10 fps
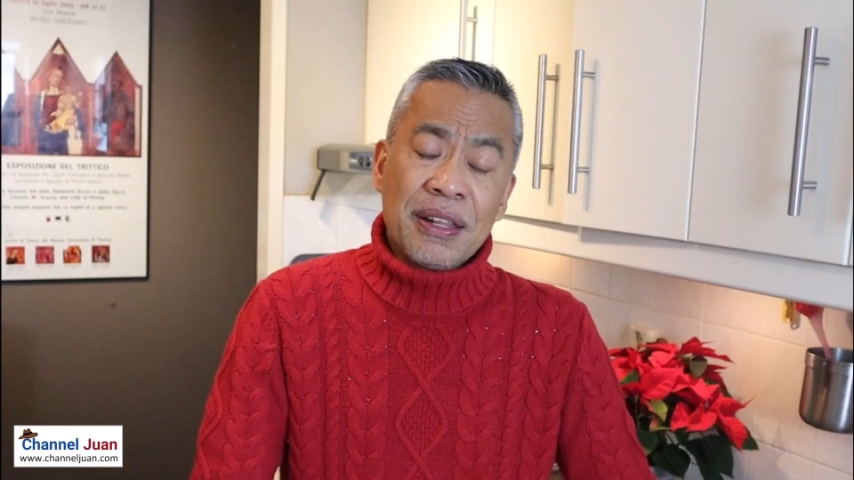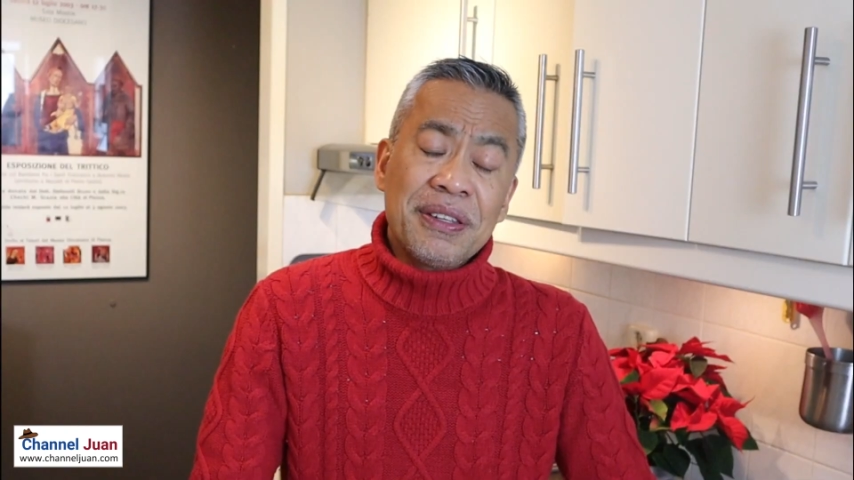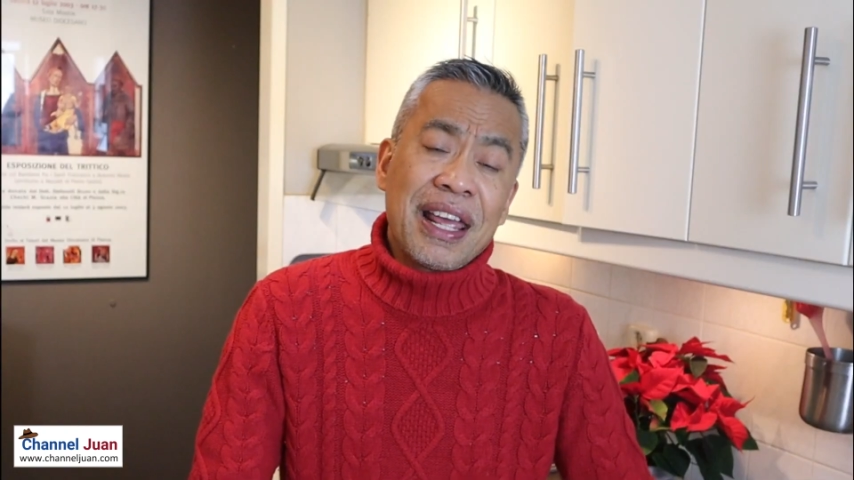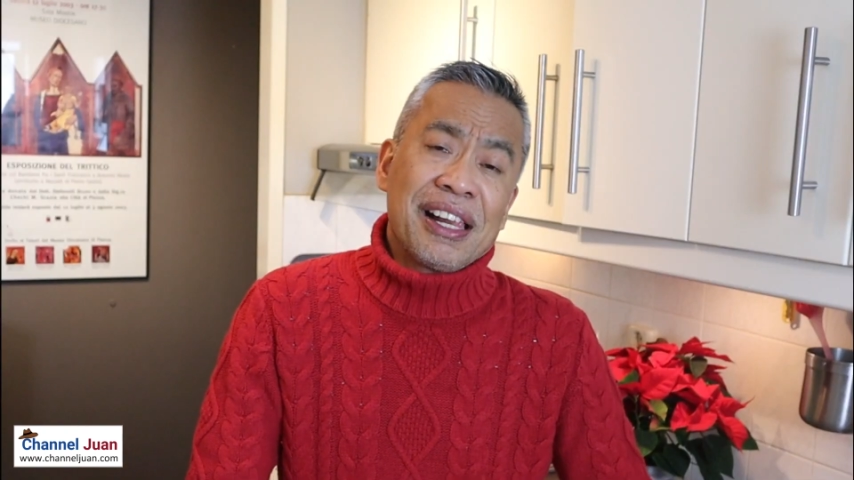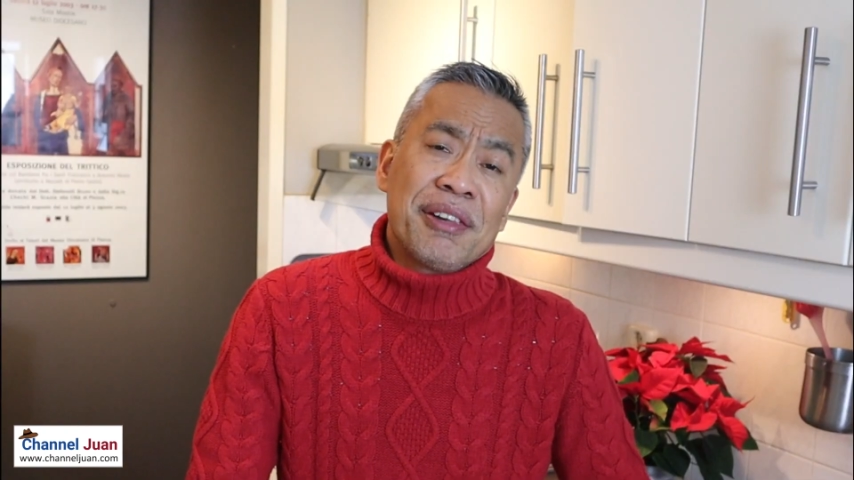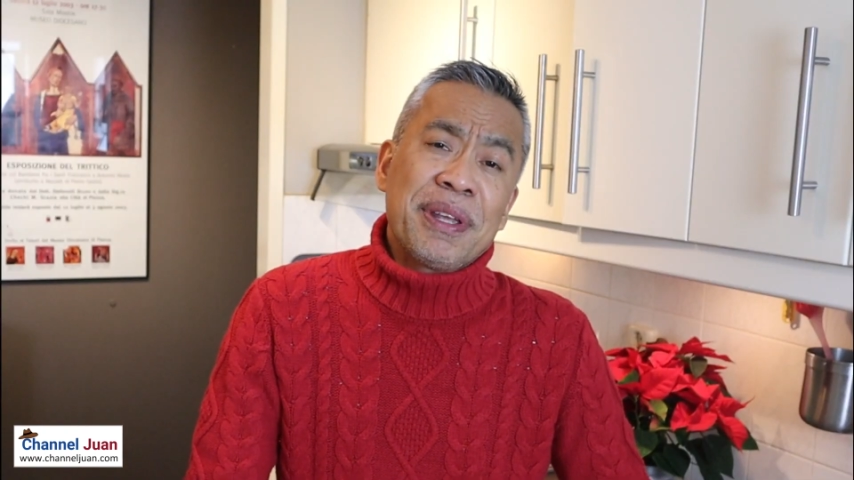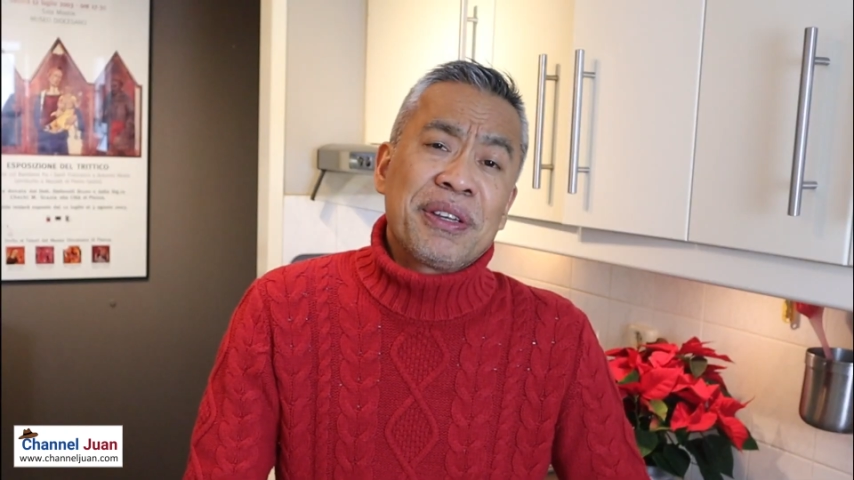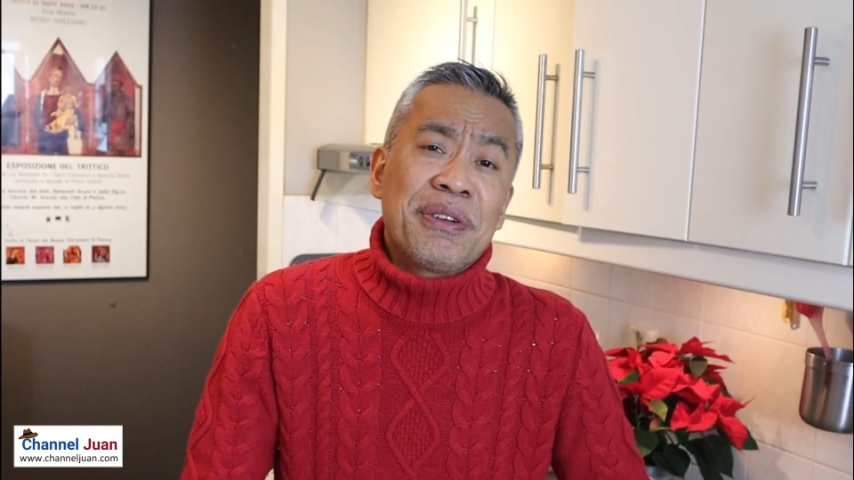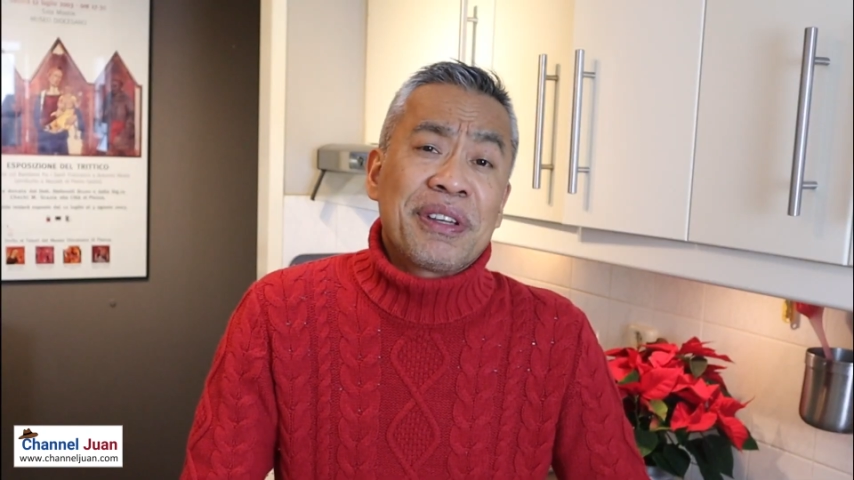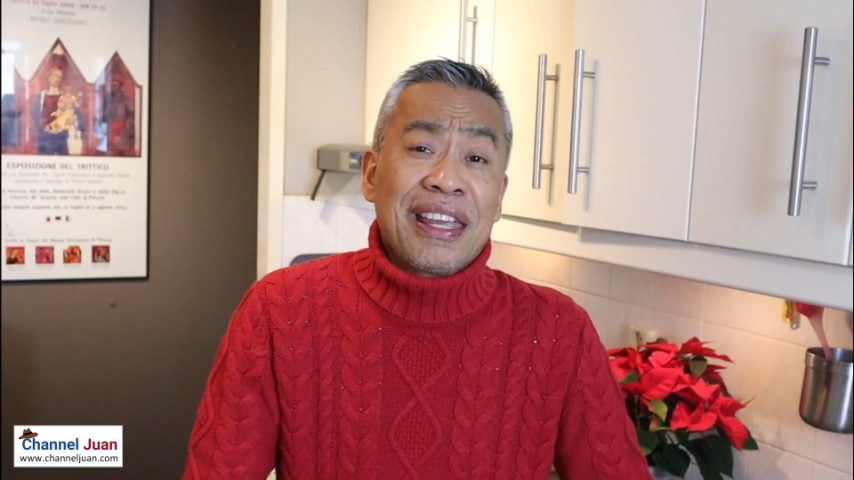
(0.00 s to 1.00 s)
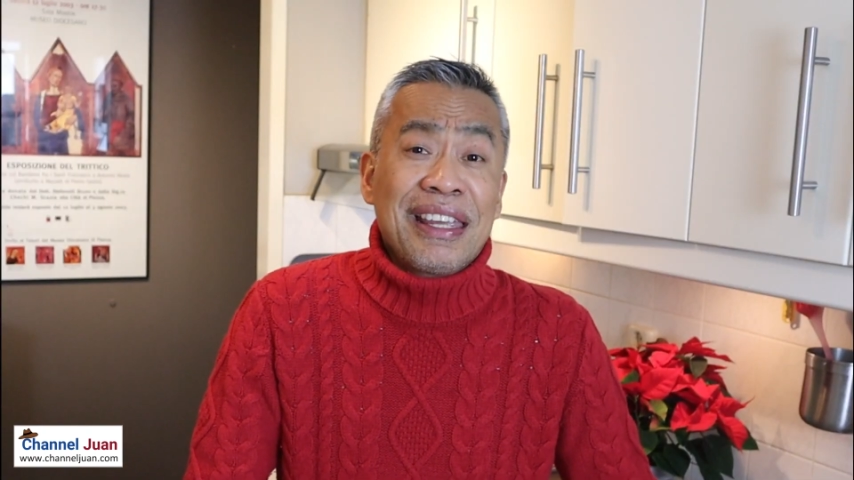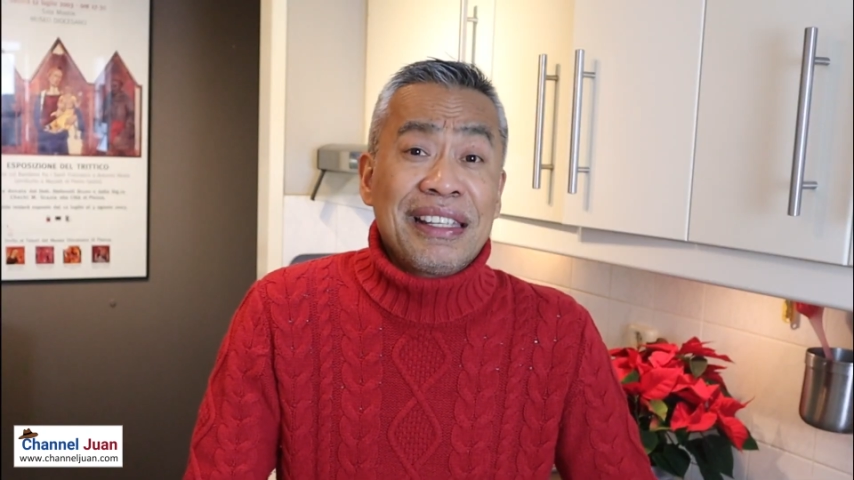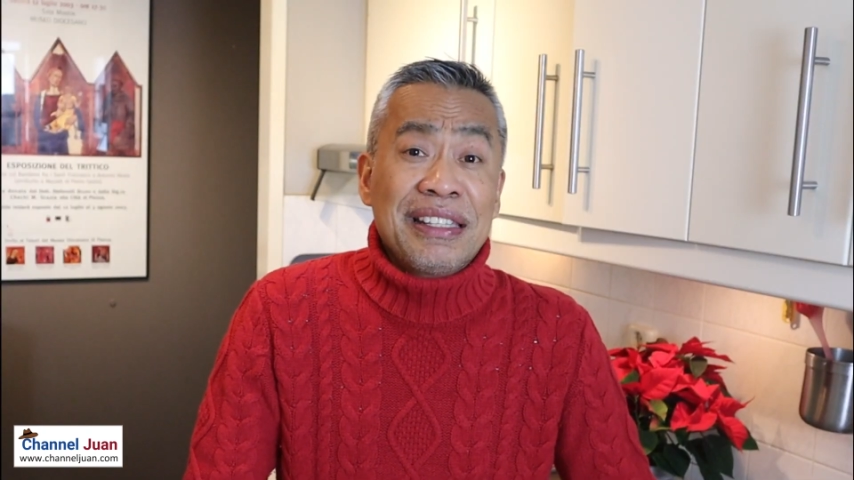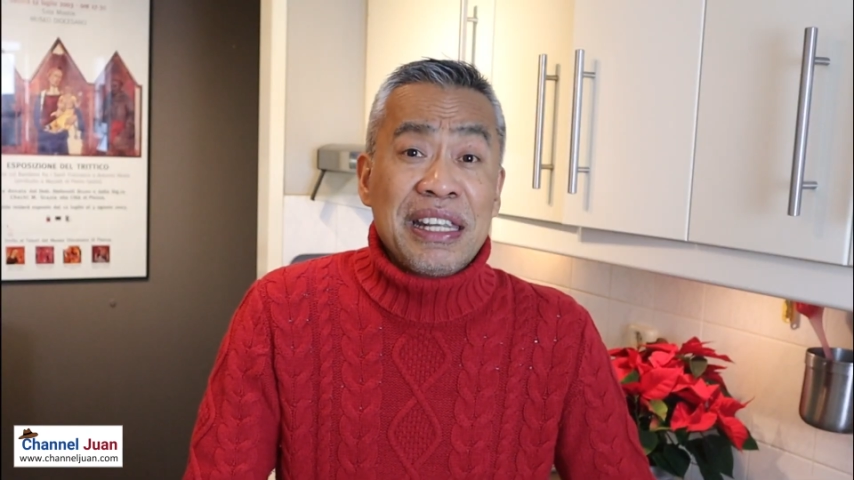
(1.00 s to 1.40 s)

Today I'll be cooking